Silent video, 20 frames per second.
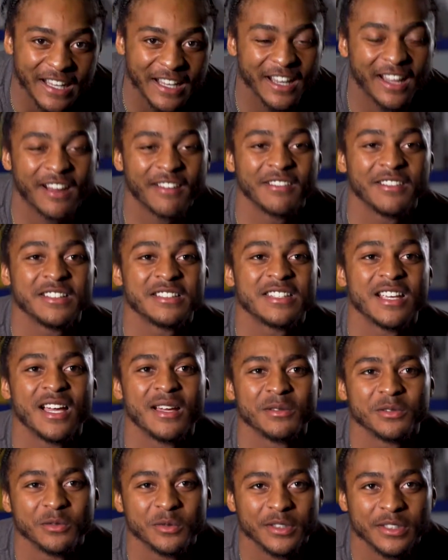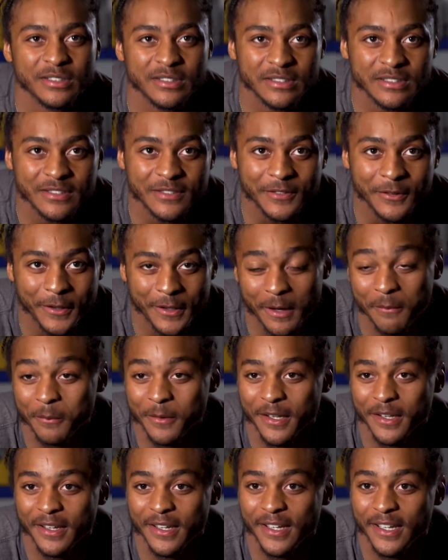A lot of the times when I'm getting
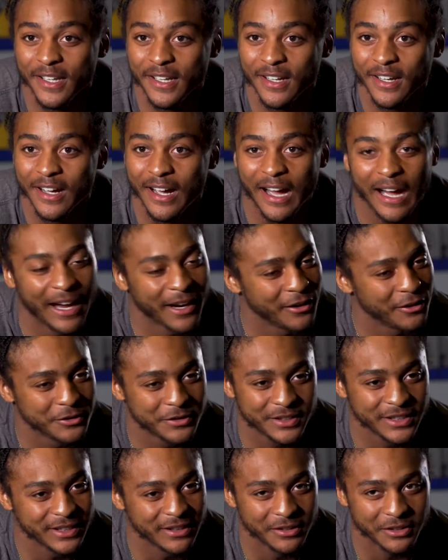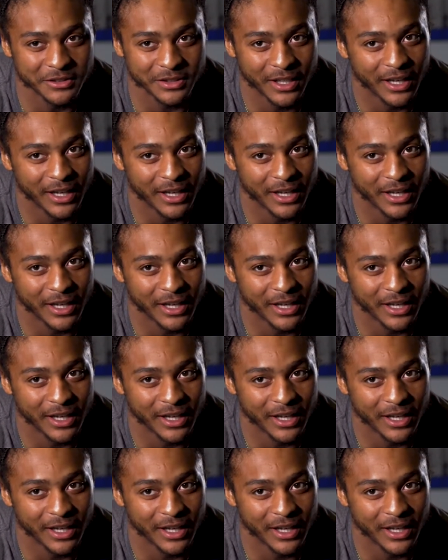hit, I don't see those